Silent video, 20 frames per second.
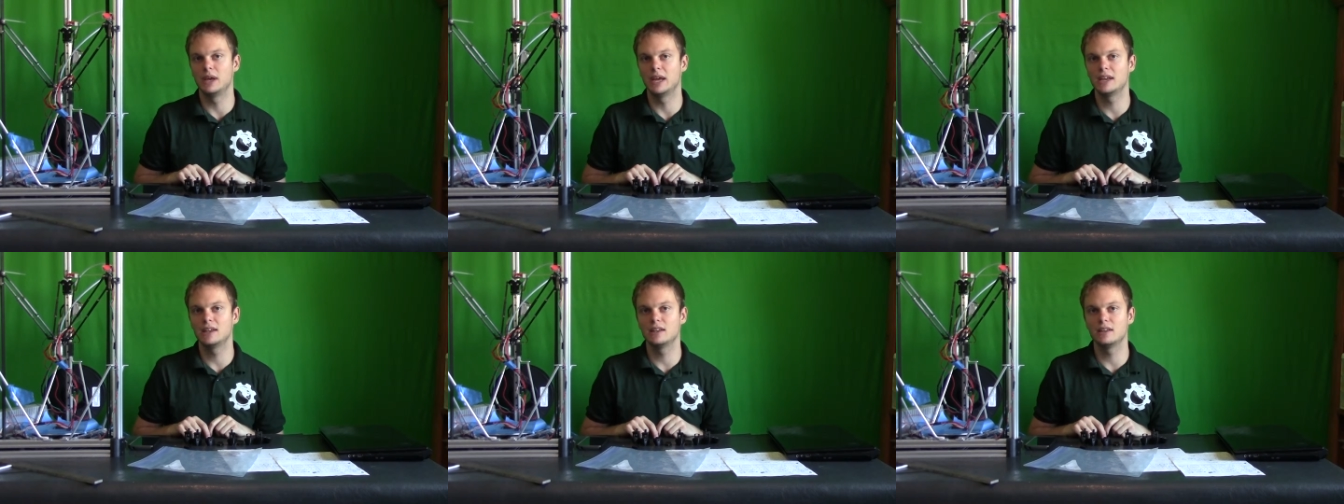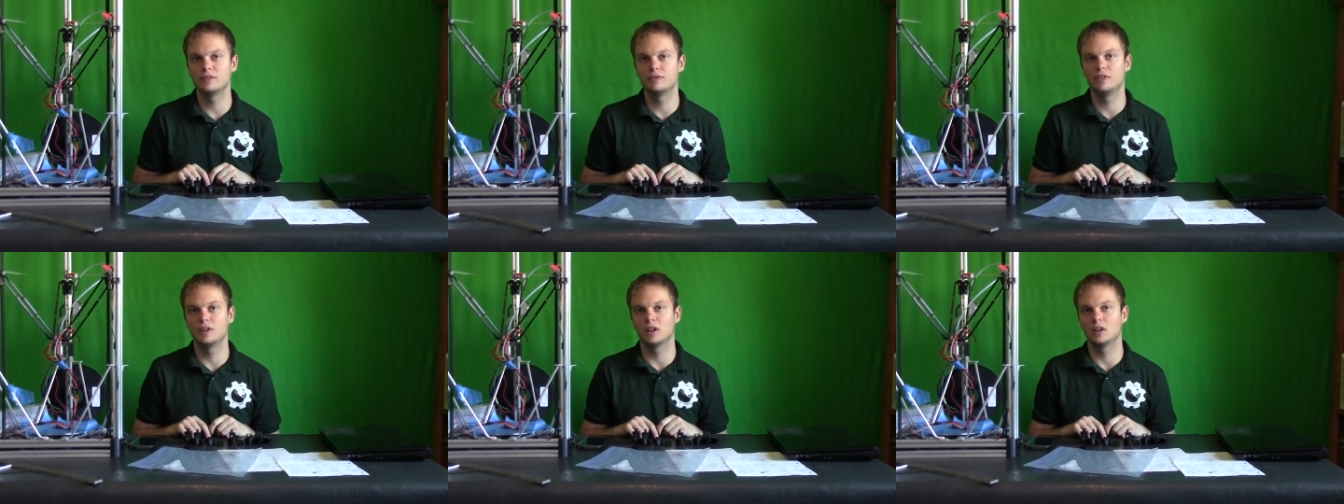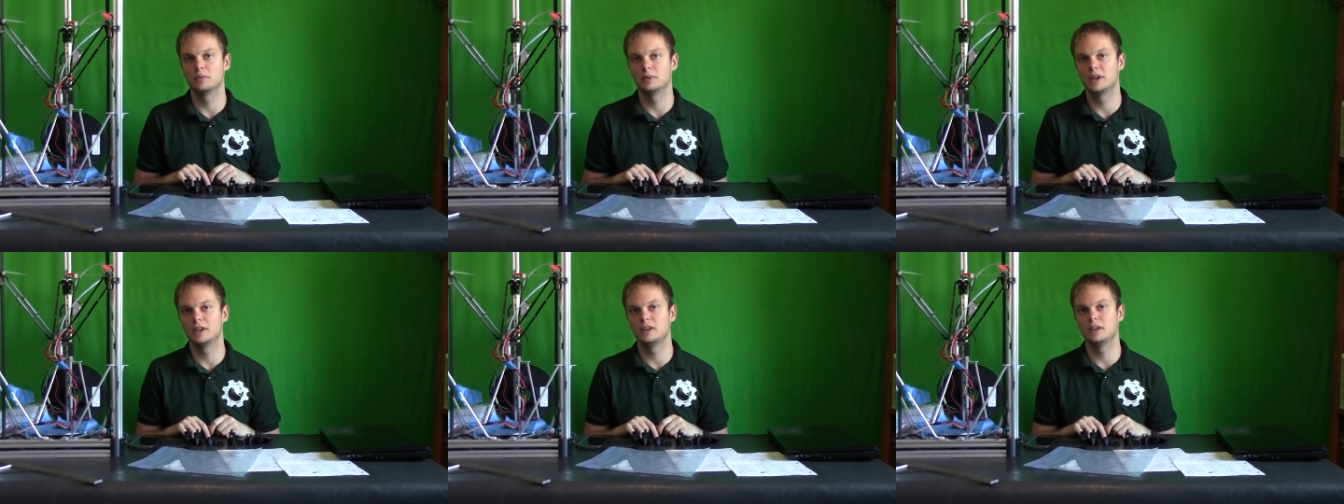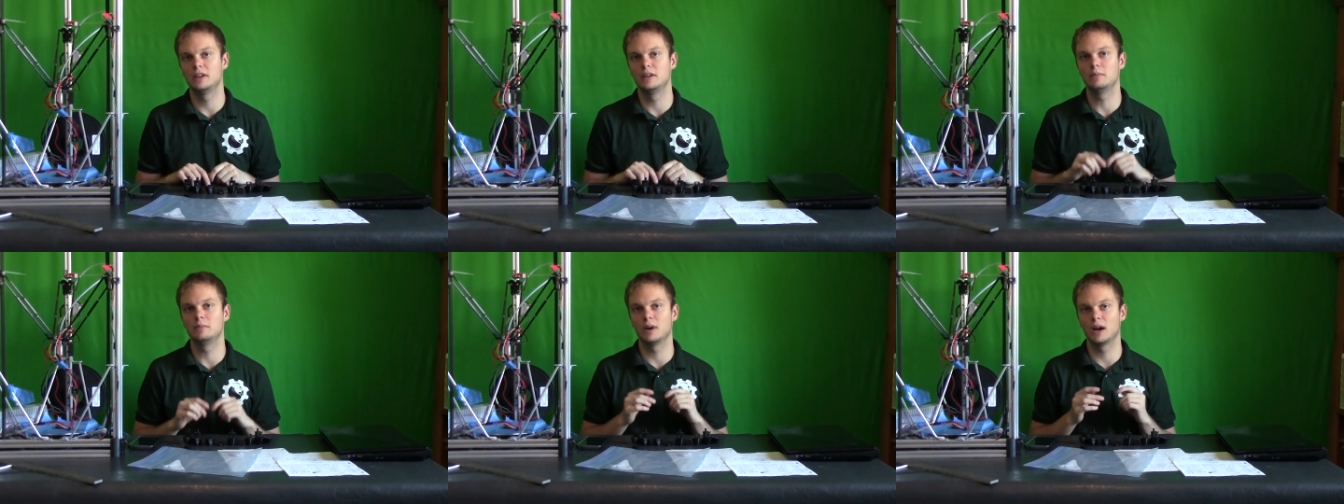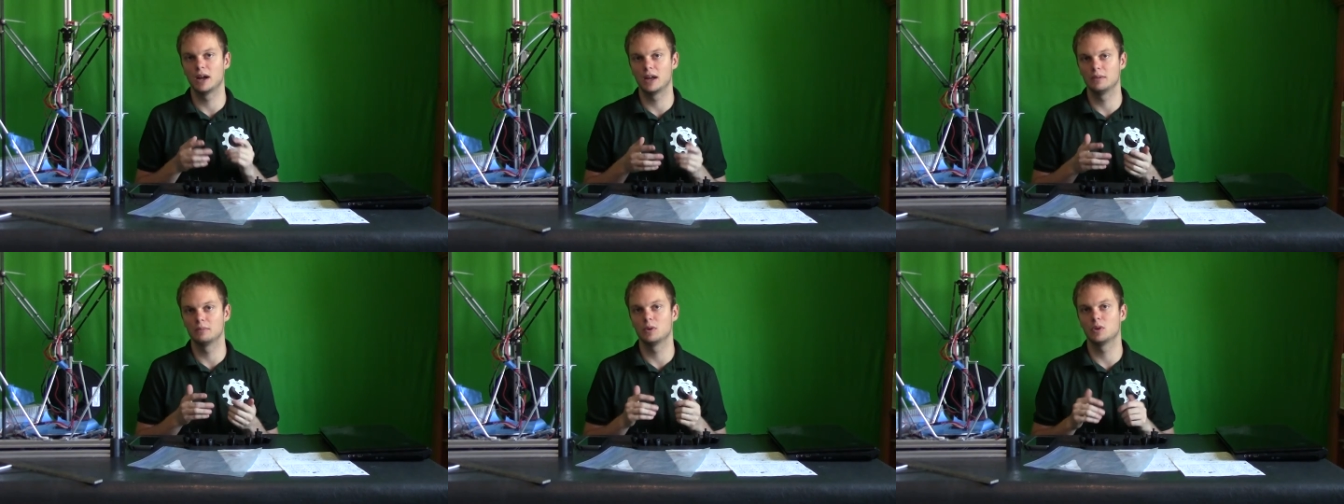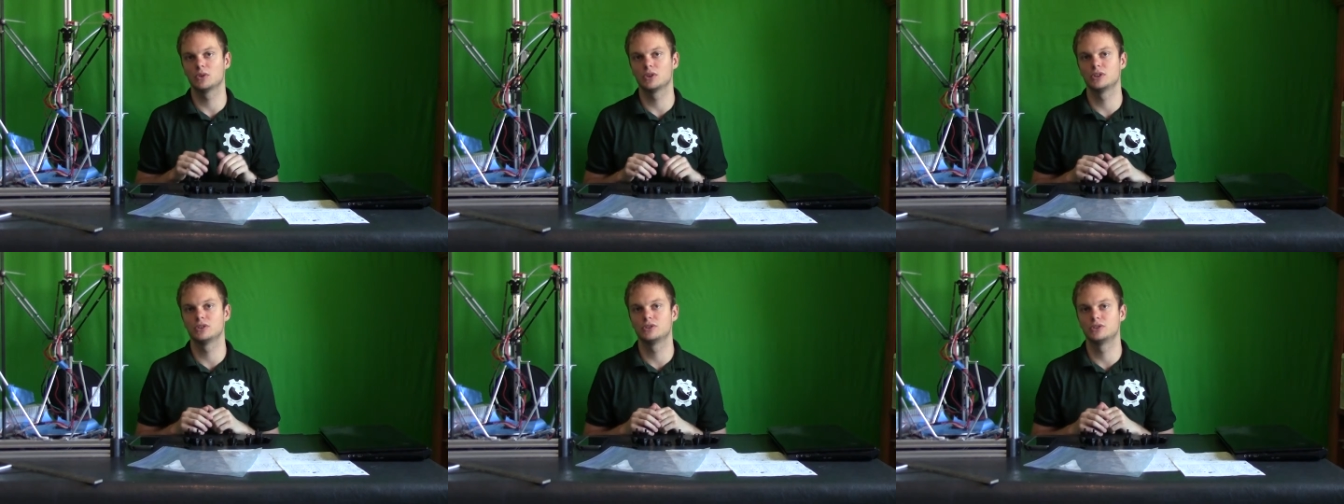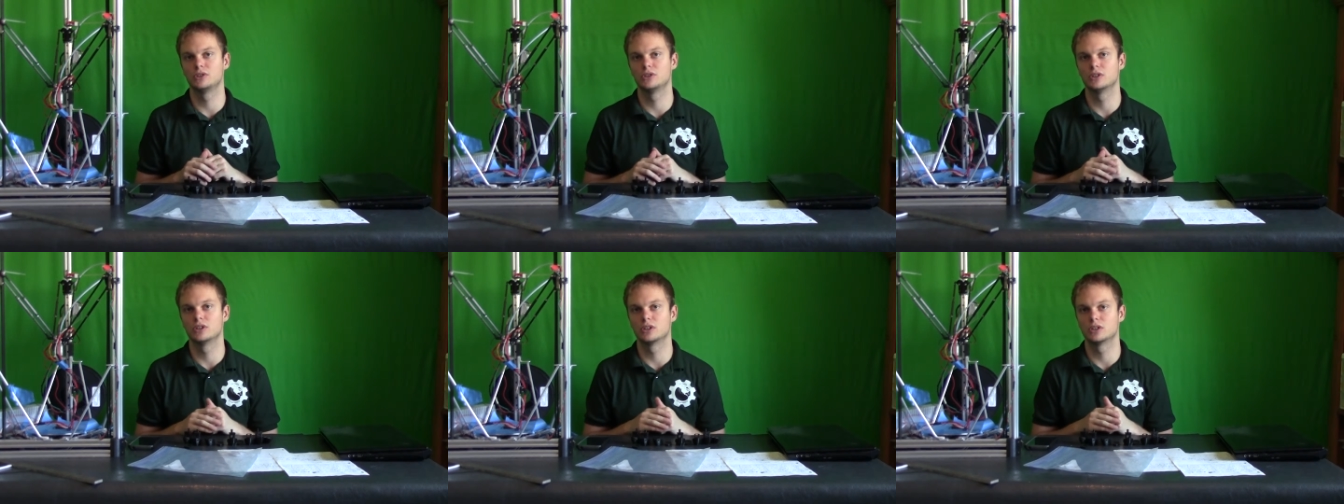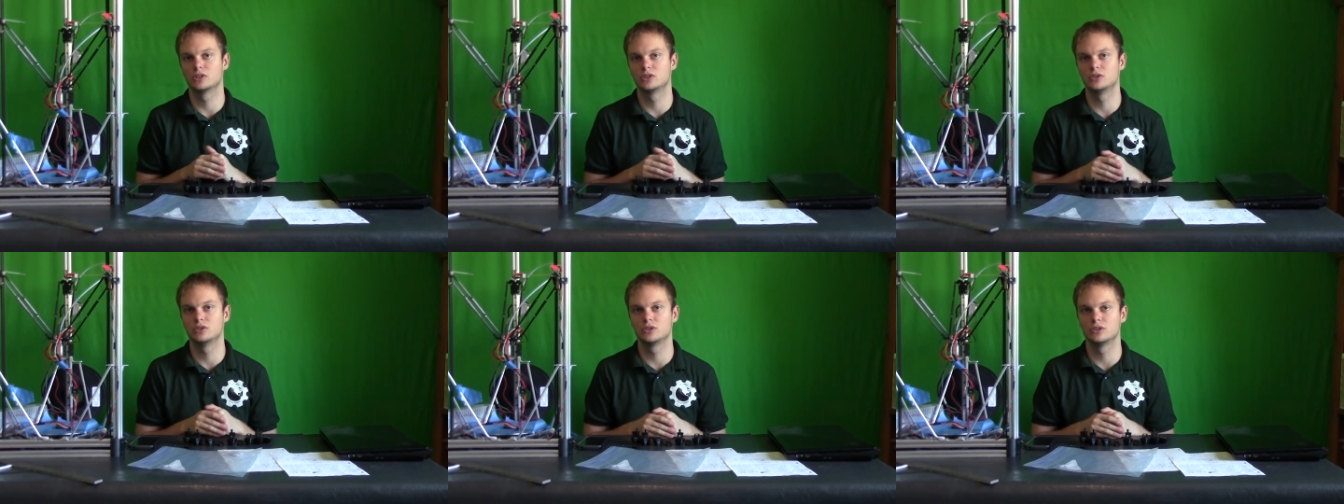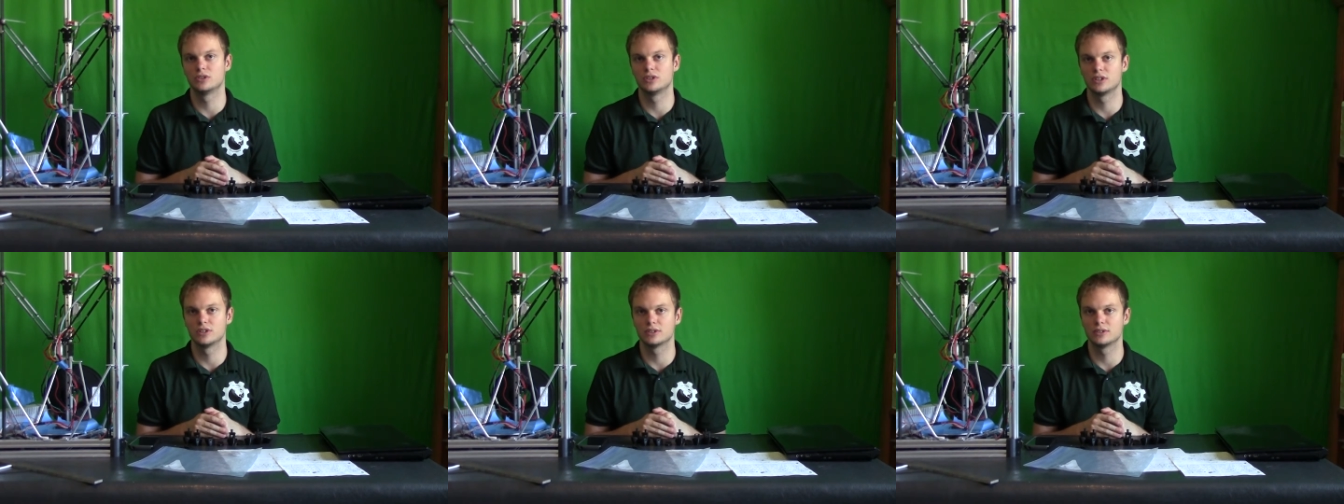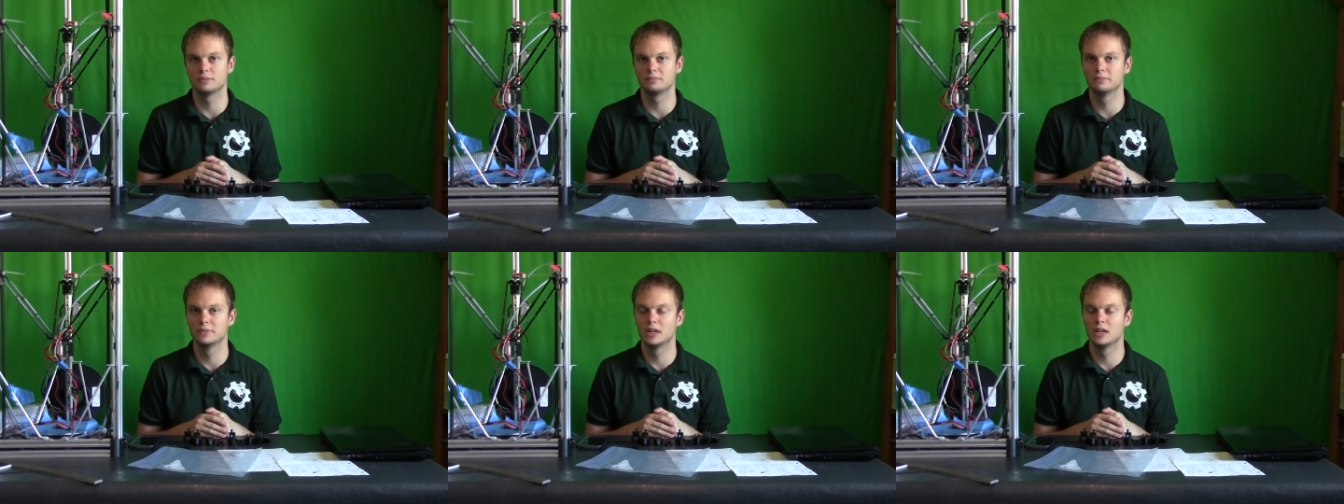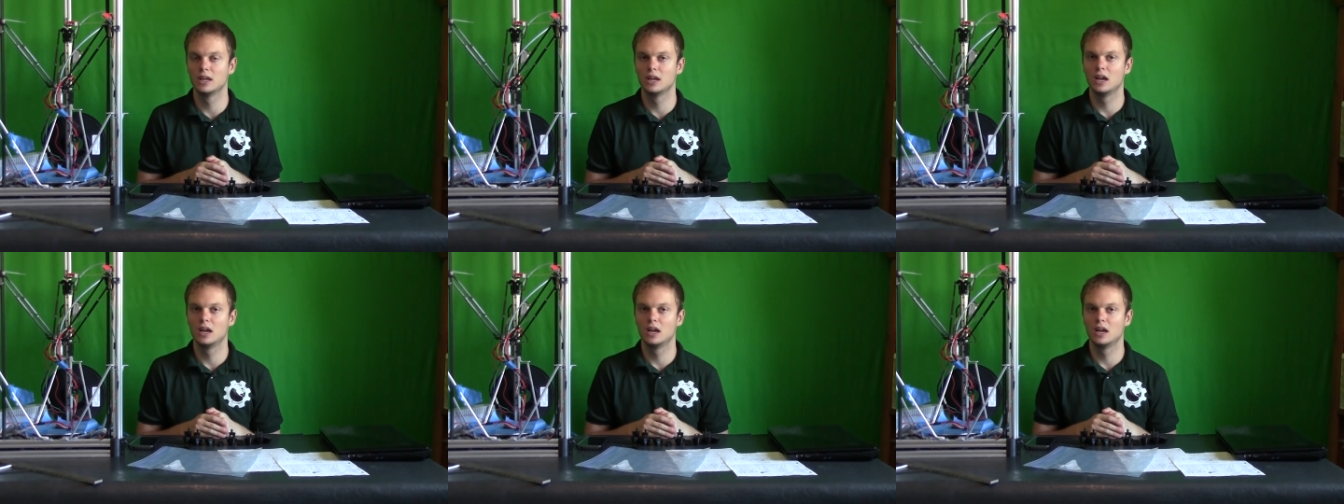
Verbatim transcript: making filament in my multi-sphere extrusion system,